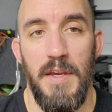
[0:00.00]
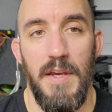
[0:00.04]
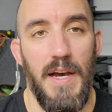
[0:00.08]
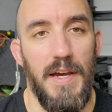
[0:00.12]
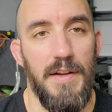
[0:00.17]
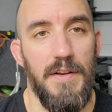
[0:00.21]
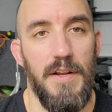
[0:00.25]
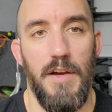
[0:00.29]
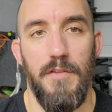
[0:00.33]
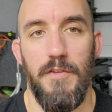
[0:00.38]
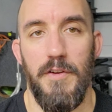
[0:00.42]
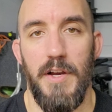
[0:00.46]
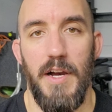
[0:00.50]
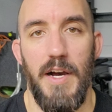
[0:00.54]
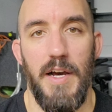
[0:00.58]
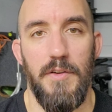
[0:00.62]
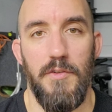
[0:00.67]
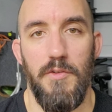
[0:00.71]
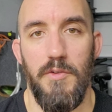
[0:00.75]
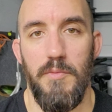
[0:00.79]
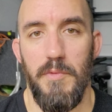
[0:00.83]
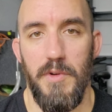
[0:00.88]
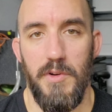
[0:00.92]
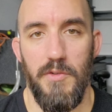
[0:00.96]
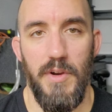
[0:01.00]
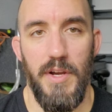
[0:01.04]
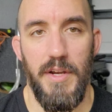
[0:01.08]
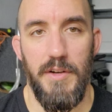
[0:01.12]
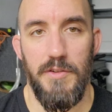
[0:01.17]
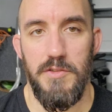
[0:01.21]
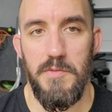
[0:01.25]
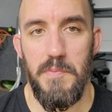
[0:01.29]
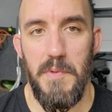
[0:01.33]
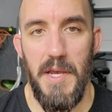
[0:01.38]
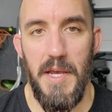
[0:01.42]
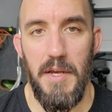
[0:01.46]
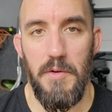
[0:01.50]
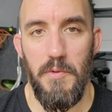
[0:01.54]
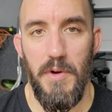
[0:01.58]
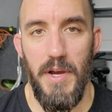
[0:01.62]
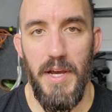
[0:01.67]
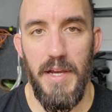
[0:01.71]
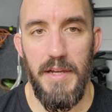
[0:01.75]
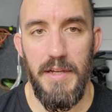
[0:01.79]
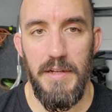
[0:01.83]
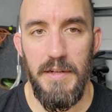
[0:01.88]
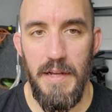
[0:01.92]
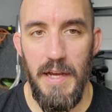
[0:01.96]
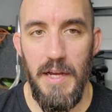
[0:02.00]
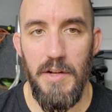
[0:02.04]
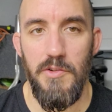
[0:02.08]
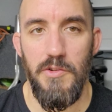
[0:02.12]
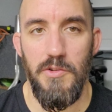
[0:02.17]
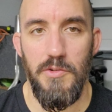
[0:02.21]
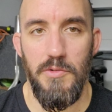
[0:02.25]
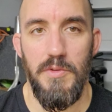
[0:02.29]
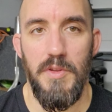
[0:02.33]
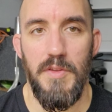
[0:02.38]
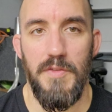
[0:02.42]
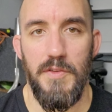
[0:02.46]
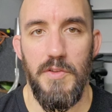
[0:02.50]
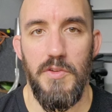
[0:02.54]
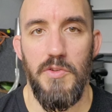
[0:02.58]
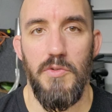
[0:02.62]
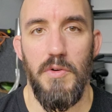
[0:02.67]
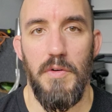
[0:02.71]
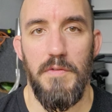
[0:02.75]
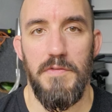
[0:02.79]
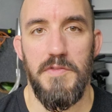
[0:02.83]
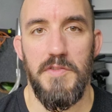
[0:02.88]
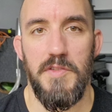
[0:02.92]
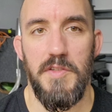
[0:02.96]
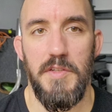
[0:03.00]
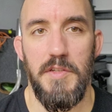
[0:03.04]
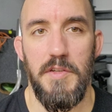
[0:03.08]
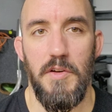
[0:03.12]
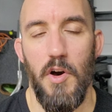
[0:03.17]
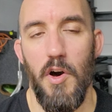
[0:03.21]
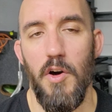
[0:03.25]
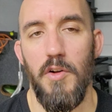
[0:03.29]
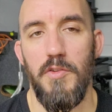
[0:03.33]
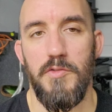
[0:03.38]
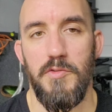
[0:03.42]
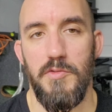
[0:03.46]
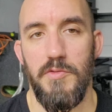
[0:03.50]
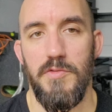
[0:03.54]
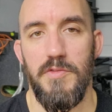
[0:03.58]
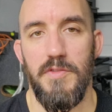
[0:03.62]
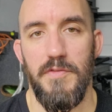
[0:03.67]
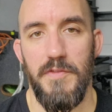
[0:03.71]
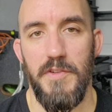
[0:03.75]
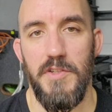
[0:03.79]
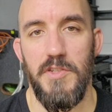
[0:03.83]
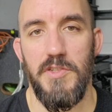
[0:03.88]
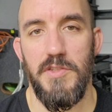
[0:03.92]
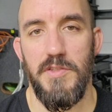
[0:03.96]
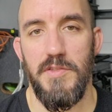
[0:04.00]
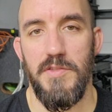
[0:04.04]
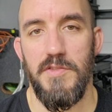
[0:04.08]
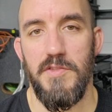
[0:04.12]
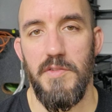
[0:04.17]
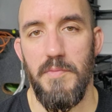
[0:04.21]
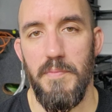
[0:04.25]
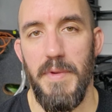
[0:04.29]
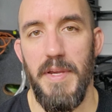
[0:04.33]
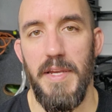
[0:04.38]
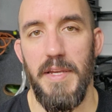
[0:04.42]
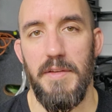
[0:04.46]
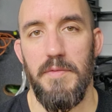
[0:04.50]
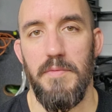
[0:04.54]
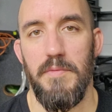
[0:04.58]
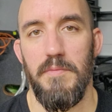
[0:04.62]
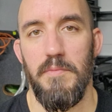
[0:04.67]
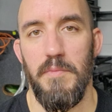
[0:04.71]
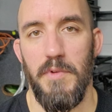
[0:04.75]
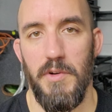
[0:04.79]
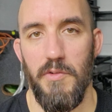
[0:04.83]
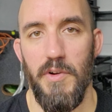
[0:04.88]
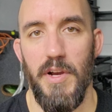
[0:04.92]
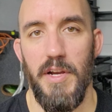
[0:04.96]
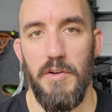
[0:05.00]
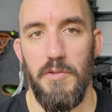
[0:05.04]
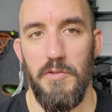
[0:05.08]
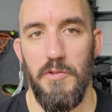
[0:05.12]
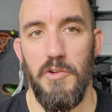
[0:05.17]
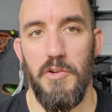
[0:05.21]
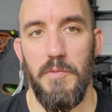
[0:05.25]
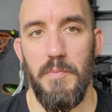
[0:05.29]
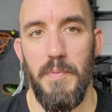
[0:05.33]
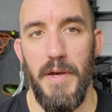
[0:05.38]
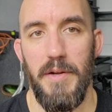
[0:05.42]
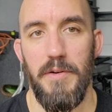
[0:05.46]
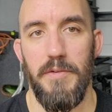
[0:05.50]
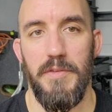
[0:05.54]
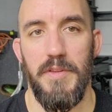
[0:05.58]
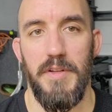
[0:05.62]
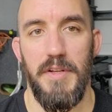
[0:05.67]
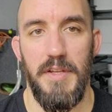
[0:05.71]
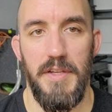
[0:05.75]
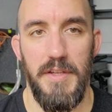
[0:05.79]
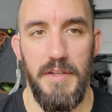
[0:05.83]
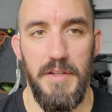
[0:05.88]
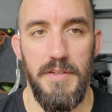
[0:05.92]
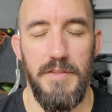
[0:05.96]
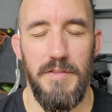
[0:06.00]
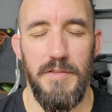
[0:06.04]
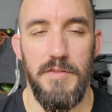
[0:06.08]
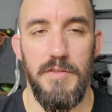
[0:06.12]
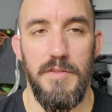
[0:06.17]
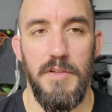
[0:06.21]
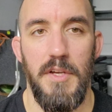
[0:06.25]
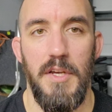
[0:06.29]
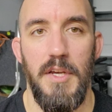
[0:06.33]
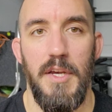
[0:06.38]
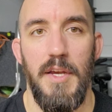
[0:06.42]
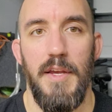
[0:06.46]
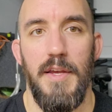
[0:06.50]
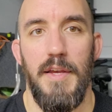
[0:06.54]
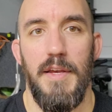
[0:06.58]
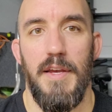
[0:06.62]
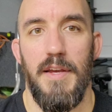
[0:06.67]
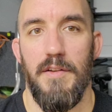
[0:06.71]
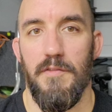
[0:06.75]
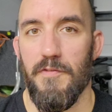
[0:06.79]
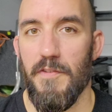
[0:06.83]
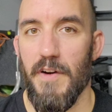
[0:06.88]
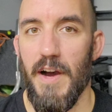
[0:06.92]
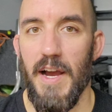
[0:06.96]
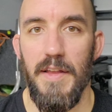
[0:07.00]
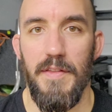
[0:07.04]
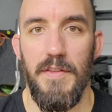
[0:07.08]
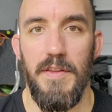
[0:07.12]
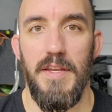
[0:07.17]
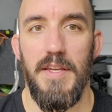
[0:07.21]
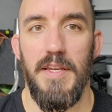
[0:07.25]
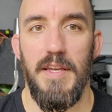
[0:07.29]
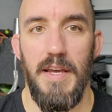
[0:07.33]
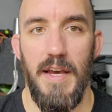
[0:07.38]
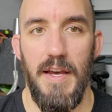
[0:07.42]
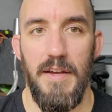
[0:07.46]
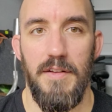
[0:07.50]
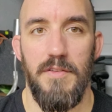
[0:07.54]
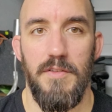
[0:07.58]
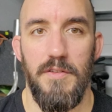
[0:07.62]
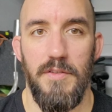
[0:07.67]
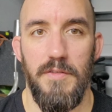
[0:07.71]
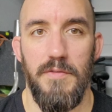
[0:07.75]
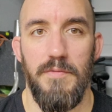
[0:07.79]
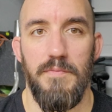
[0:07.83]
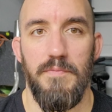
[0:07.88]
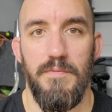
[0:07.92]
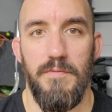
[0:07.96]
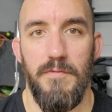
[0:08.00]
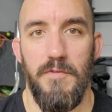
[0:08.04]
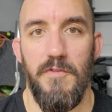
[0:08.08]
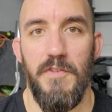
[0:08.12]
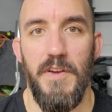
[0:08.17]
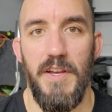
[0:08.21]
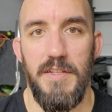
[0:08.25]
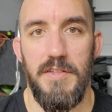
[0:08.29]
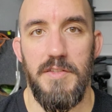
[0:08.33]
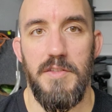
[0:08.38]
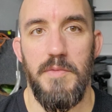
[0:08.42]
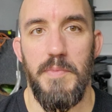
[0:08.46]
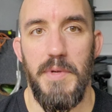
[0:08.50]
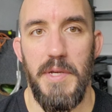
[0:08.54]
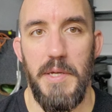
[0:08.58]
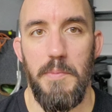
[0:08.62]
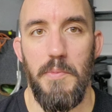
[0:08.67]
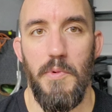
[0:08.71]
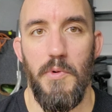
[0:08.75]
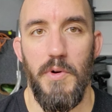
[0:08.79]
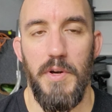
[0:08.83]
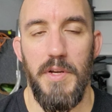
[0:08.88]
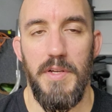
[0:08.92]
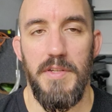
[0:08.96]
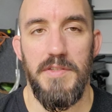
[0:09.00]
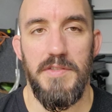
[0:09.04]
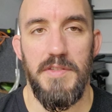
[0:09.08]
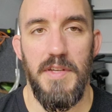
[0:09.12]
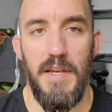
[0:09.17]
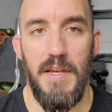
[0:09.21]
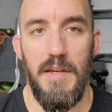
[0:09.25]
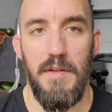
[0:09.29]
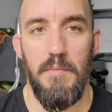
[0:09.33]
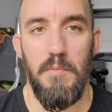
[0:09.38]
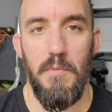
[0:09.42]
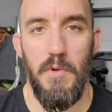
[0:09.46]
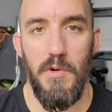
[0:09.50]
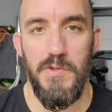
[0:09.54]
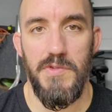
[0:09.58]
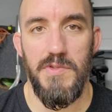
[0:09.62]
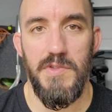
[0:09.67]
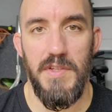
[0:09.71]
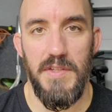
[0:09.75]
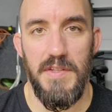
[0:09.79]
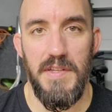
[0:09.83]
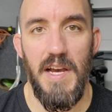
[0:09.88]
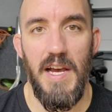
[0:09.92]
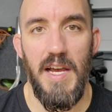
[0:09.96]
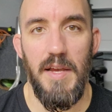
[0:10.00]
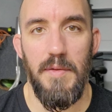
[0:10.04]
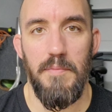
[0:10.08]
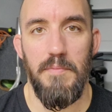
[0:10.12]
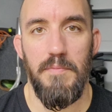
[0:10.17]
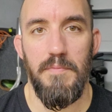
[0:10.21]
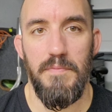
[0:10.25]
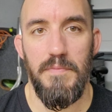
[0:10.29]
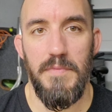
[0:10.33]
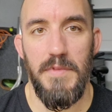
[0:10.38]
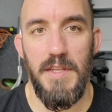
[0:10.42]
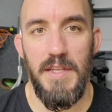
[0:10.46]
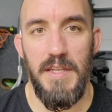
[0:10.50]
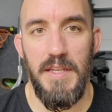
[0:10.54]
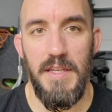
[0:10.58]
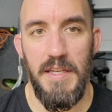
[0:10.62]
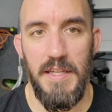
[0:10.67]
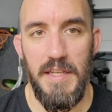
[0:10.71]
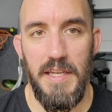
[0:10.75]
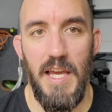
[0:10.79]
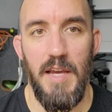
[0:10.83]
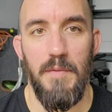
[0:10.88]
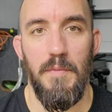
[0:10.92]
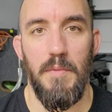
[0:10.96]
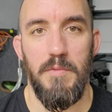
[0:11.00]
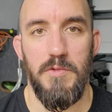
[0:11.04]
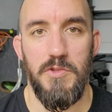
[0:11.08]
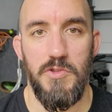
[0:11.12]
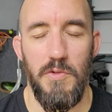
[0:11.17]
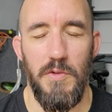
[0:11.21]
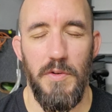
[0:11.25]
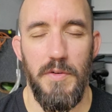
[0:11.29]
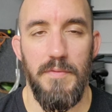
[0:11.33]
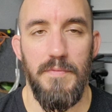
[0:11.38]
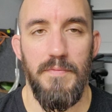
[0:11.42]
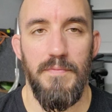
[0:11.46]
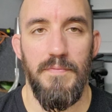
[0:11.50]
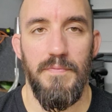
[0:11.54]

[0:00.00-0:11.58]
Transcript: I never got on McGregor's bandwagon. I knew that the UFC altered divisions to make McGregor look better than he is. And finally, he had to face the big boys, and most of the time, he came up short.